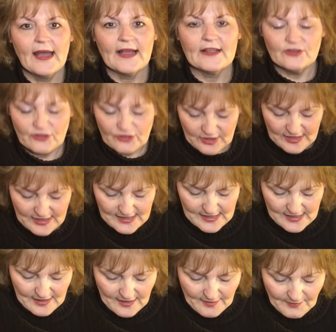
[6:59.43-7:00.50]
and
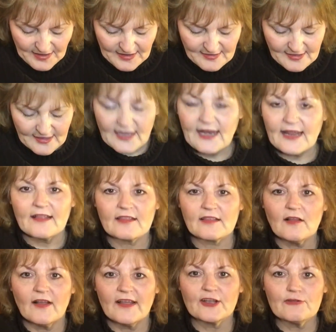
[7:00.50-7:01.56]
she basically, it's
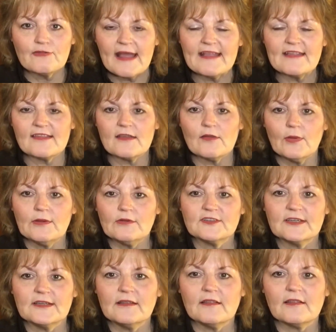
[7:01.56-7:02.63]
like crazy
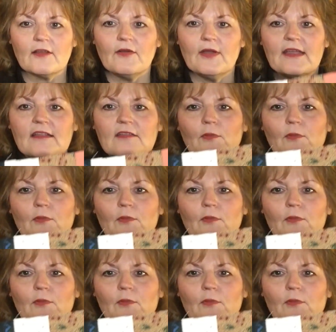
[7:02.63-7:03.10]
quilting. So here's